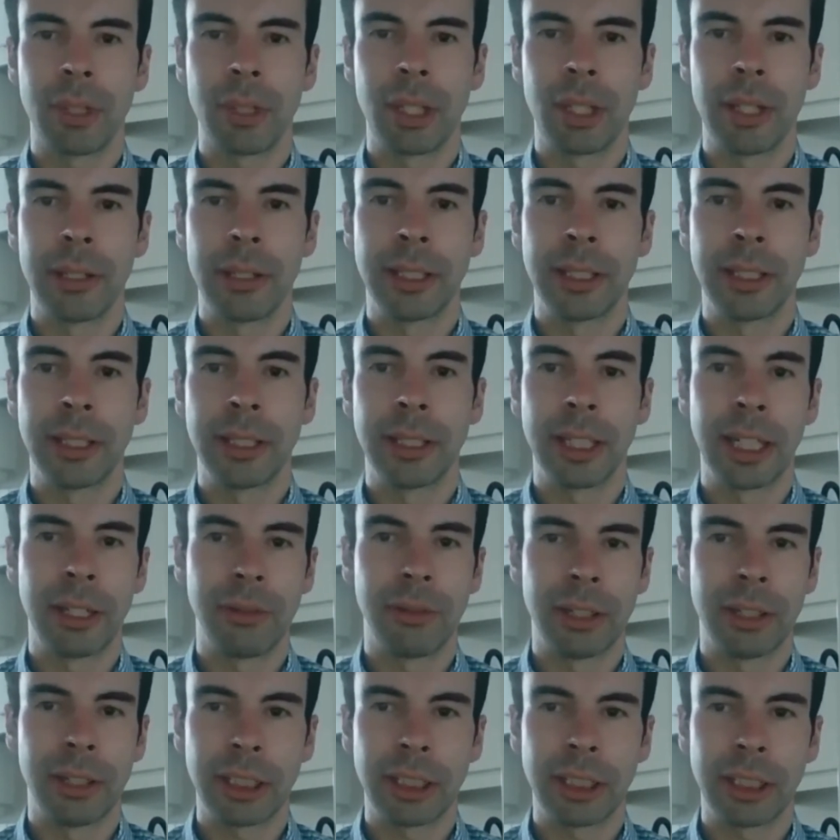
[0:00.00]
the
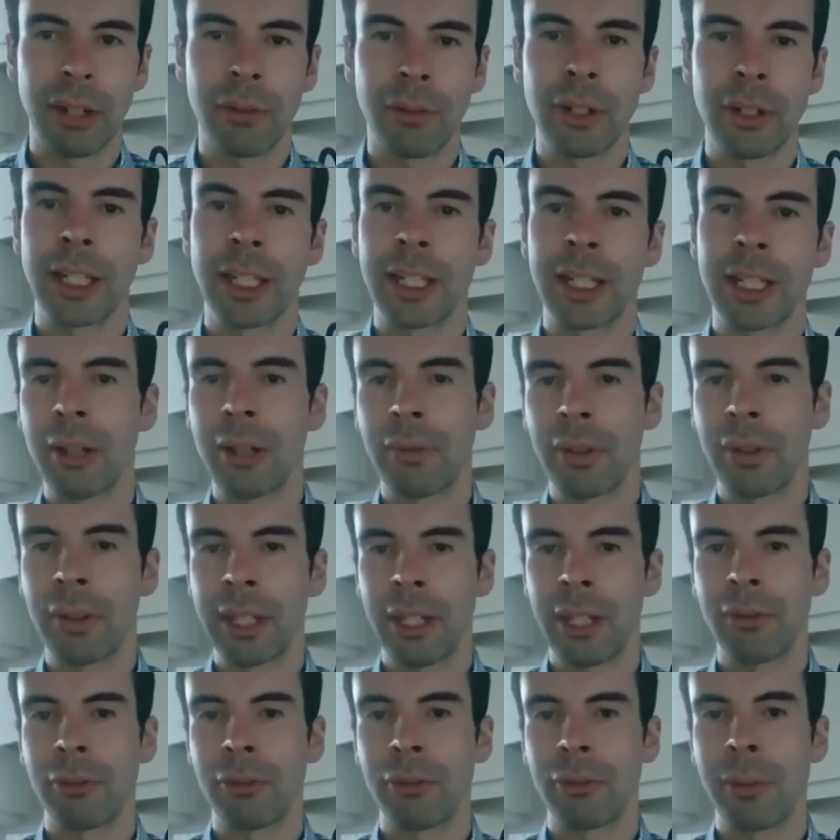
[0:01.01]
scientific discoveries that identify the
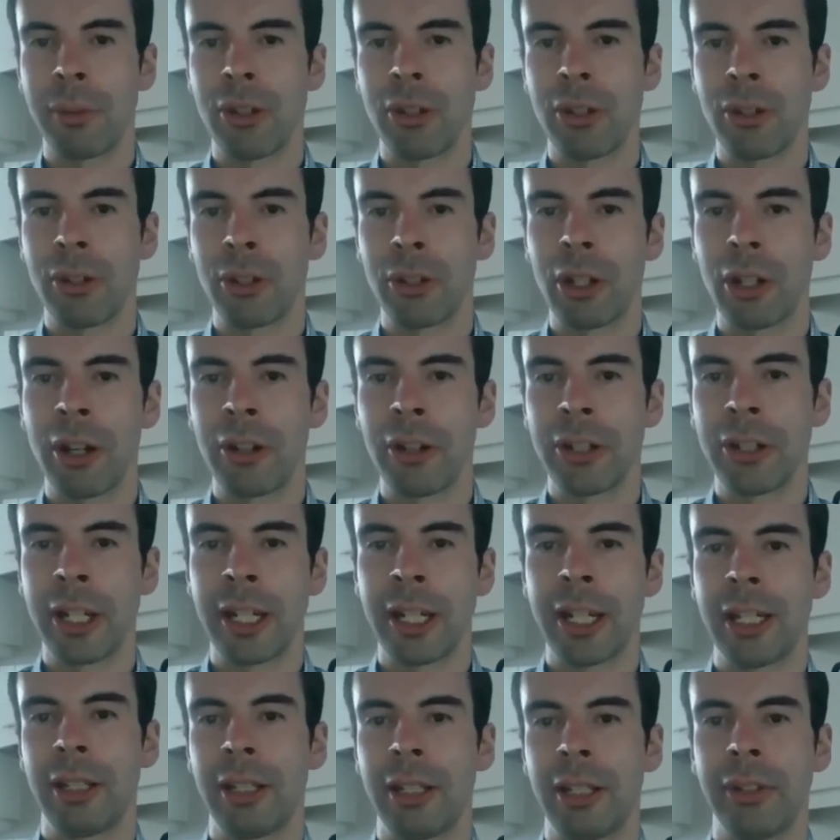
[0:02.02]
information
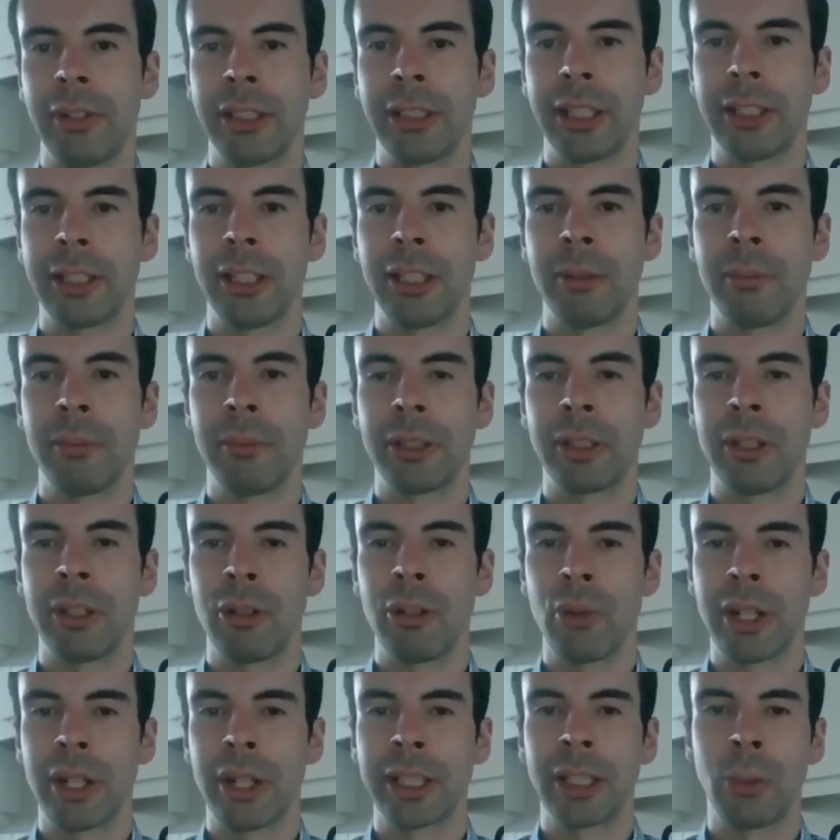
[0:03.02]
content in living systems and
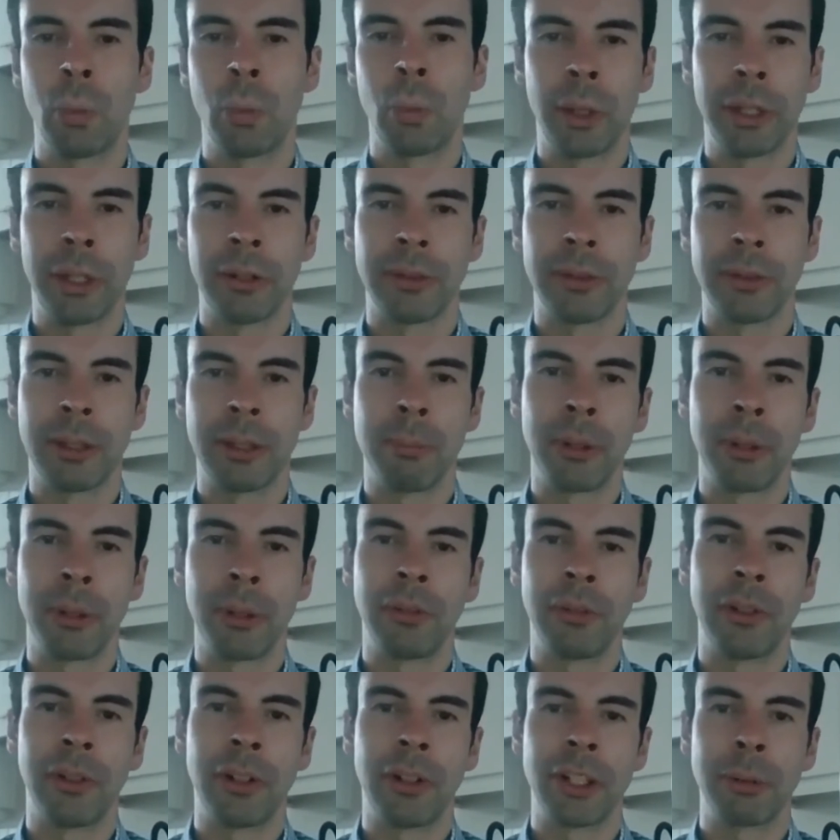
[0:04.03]
addressing whether the
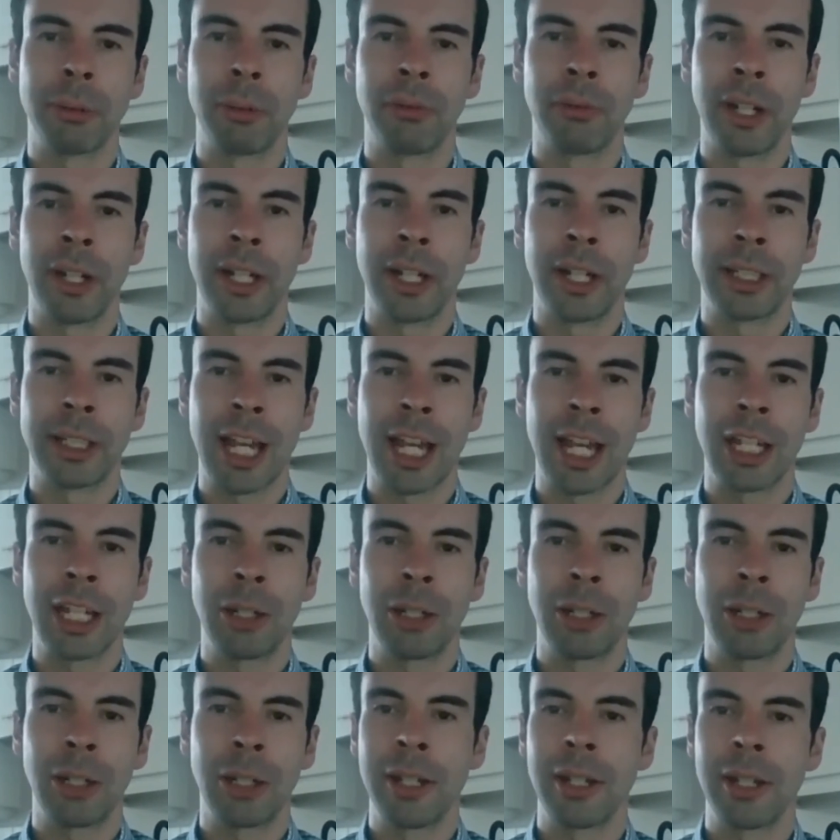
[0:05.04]
multiverse provides an
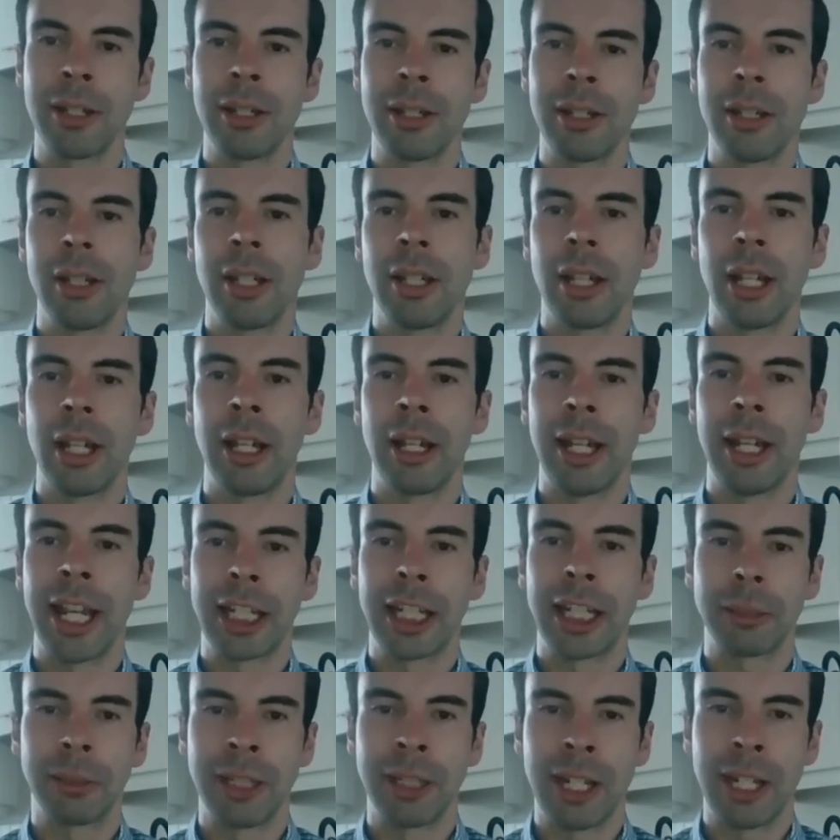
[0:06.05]
adequate
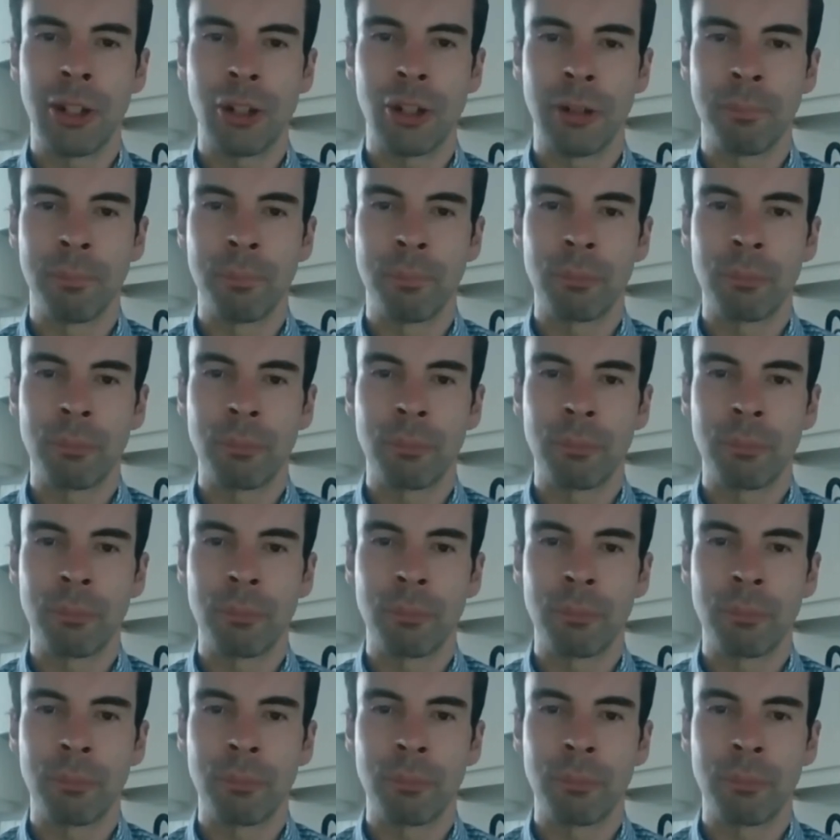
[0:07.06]
explanation.